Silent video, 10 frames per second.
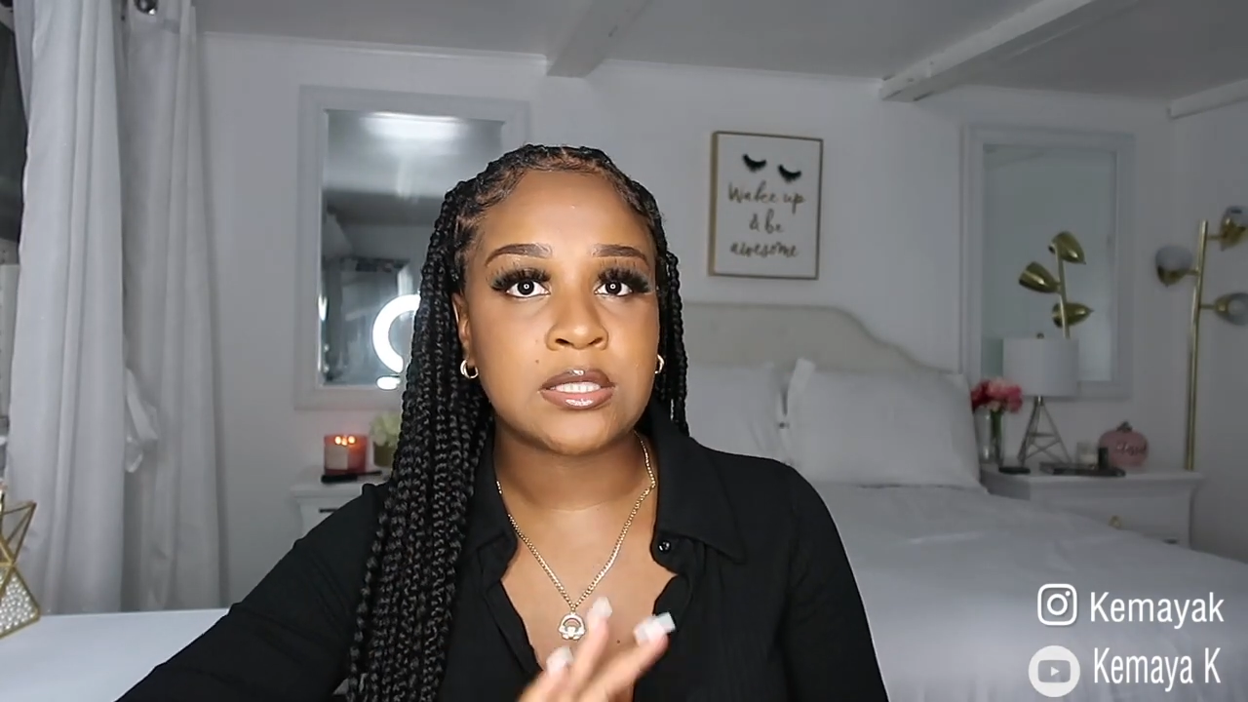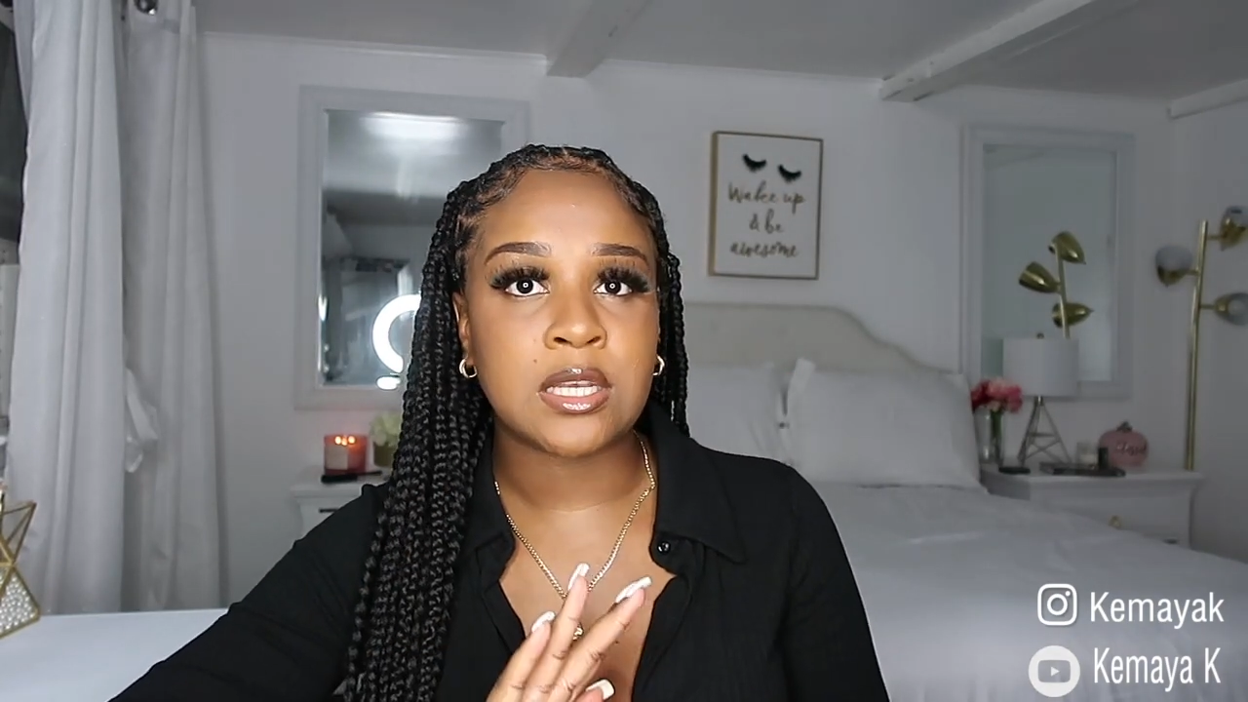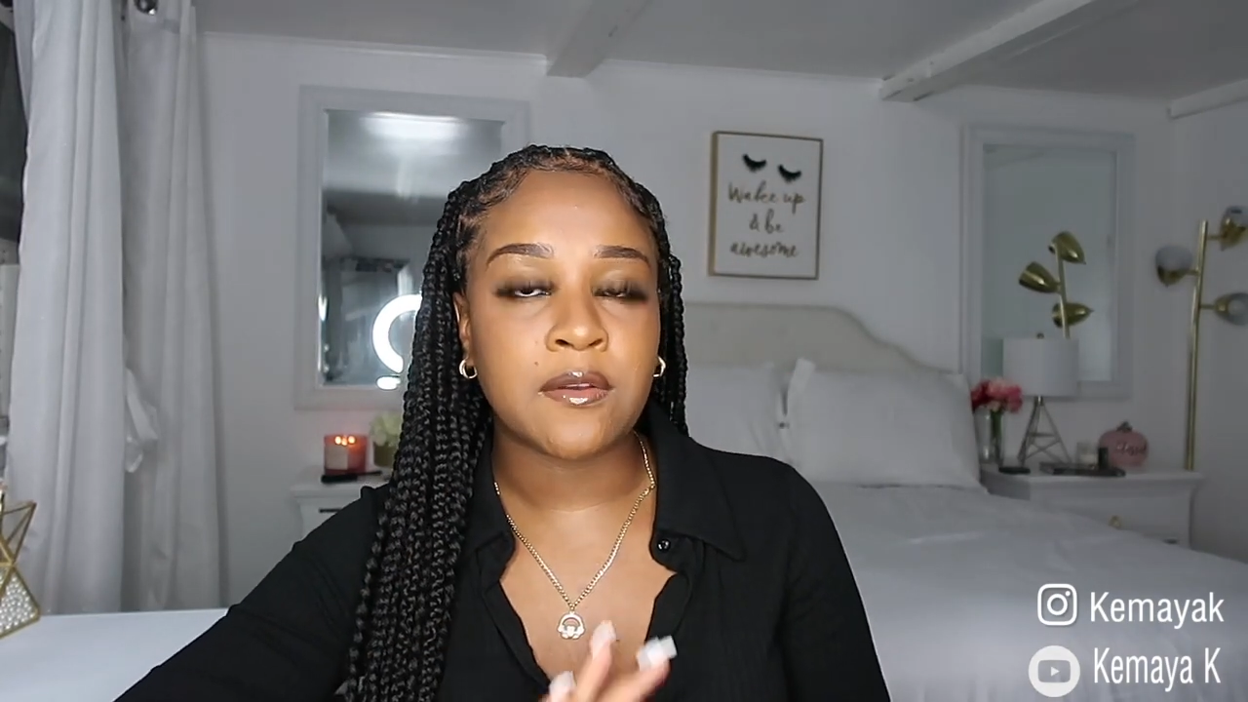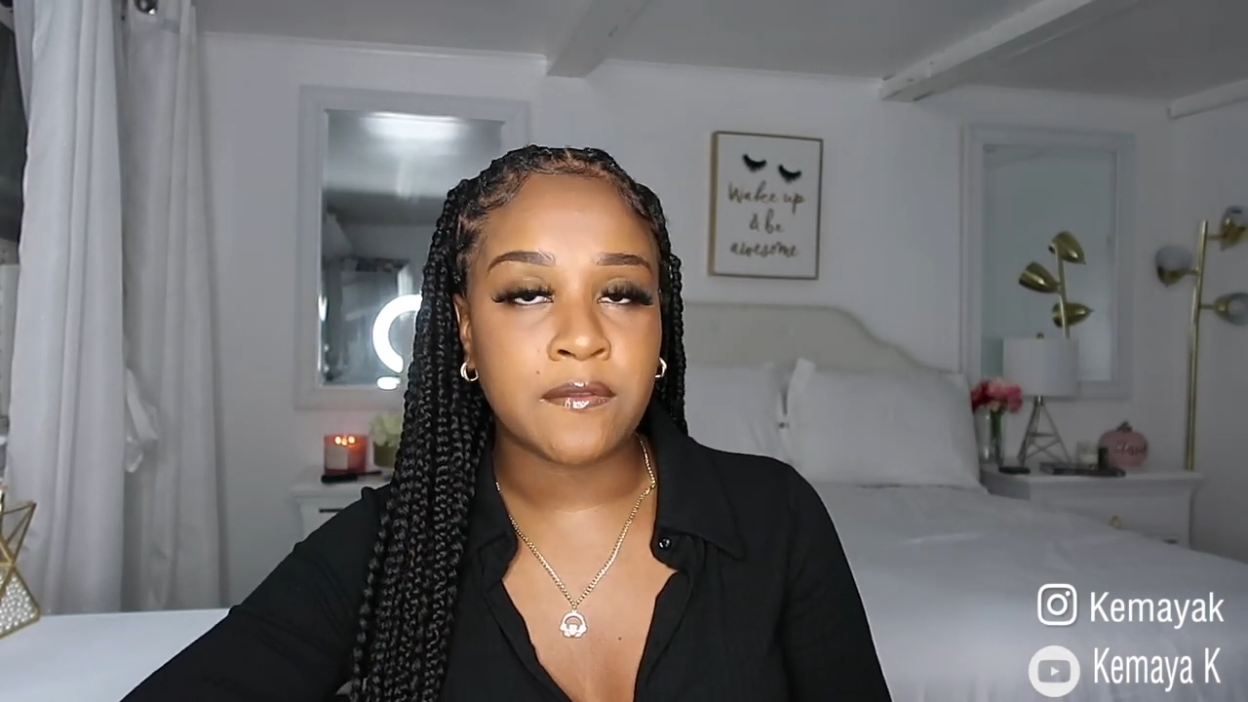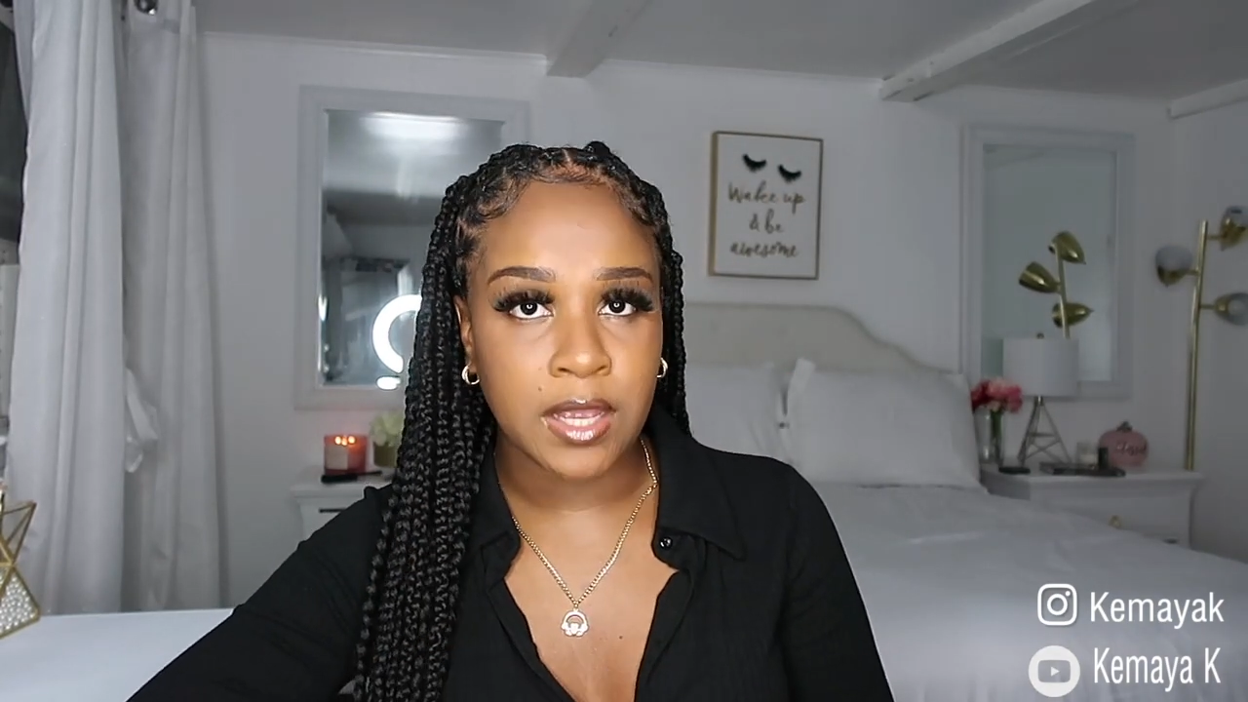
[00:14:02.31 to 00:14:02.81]

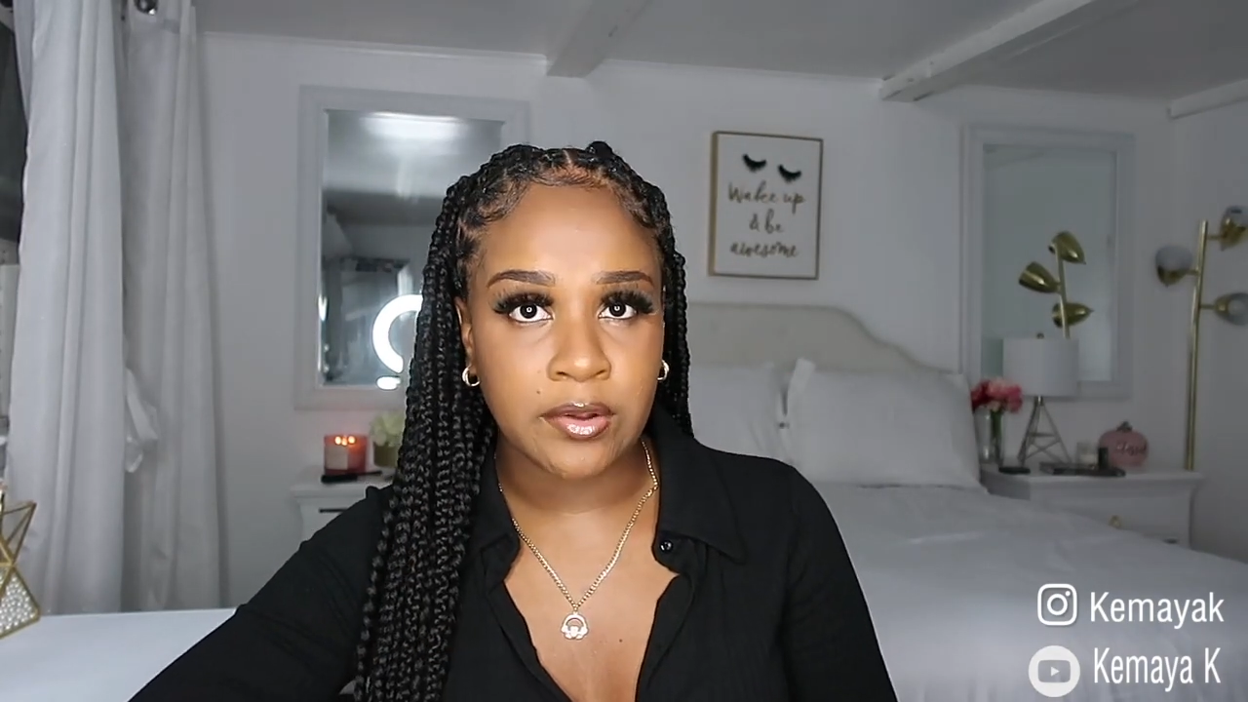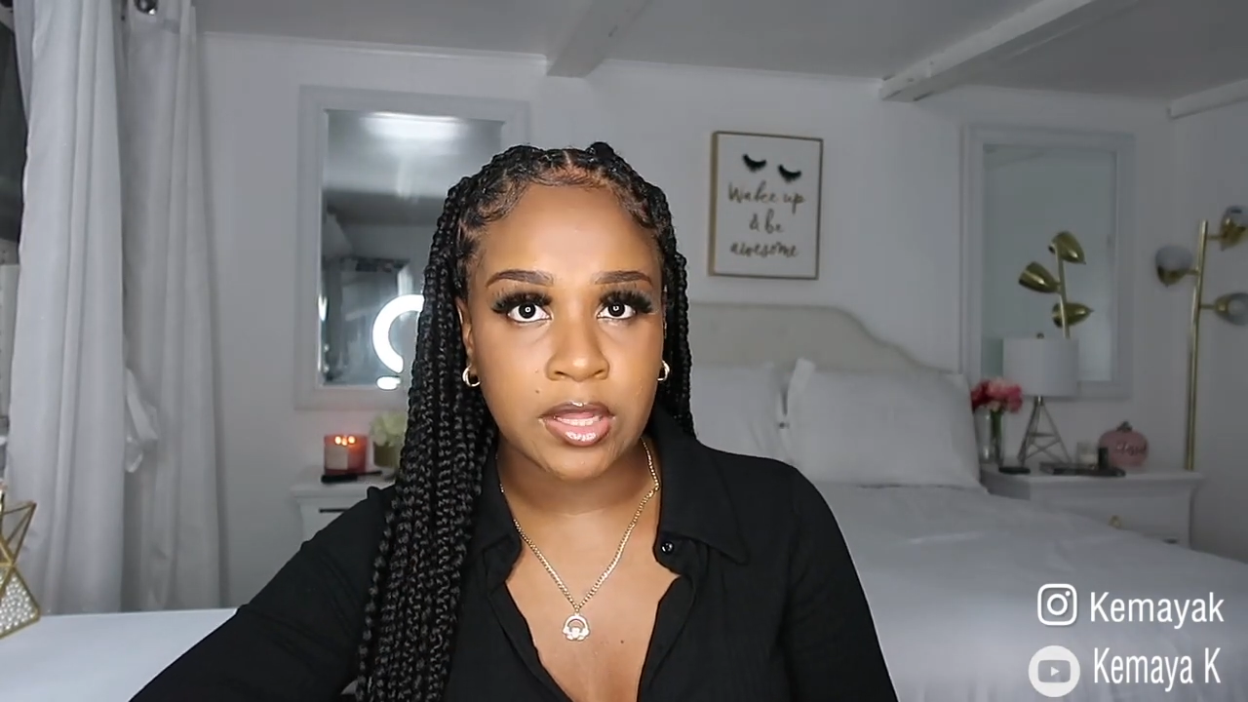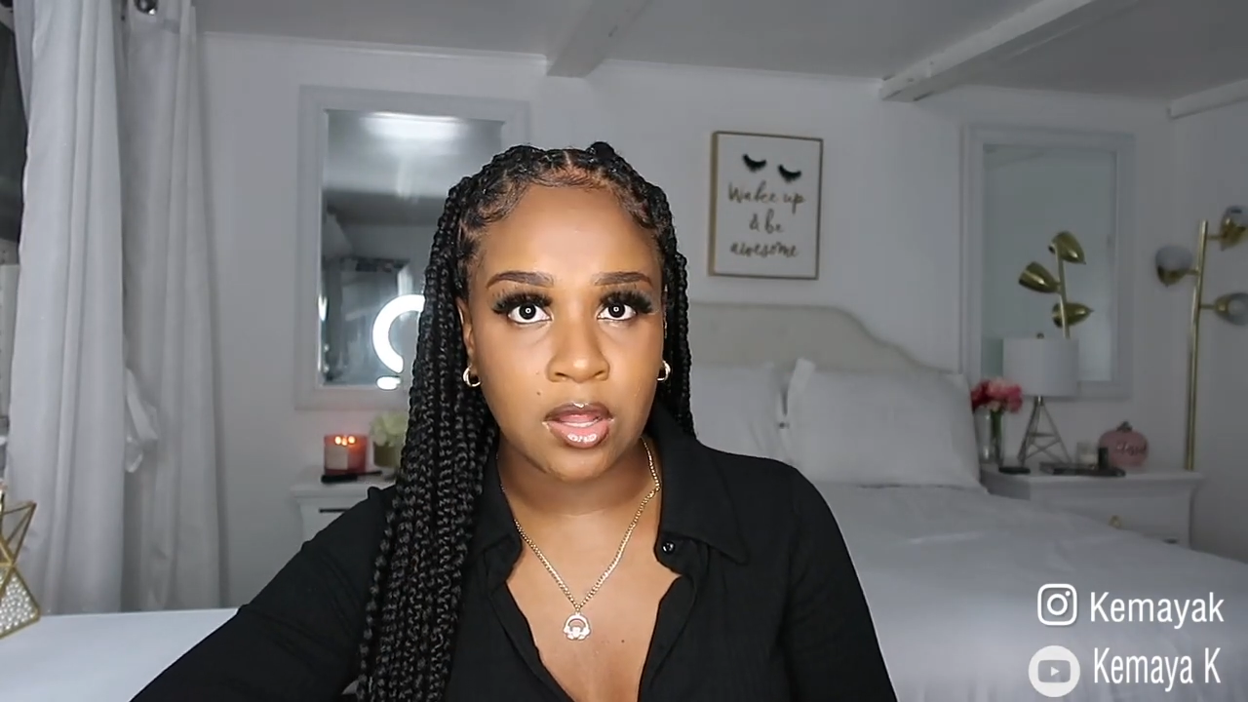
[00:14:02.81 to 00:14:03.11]
took very